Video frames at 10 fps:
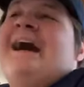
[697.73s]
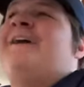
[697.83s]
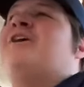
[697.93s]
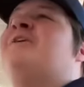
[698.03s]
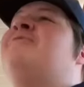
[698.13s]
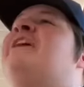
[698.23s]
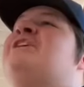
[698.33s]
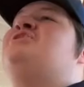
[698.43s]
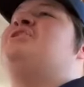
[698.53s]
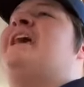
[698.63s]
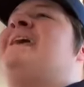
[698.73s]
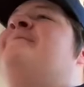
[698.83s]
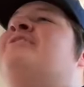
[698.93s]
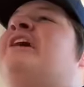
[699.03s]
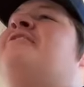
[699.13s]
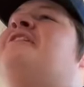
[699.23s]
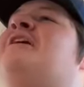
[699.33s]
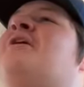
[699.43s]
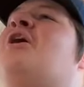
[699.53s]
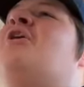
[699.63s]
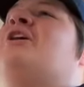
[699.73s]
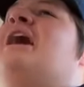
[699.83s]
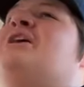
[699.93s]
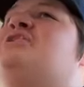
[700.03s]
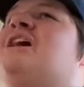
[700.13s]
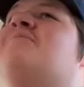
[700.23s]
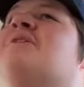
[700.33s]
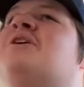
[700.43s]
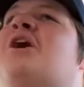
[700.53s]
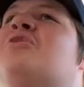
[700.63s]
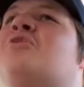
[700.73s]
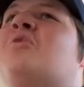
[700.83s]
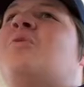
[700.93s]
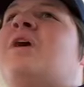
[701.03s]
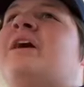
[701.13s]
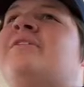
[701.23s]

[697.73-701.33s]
I heard him say James, and I thought, oh god, James McArthur, what?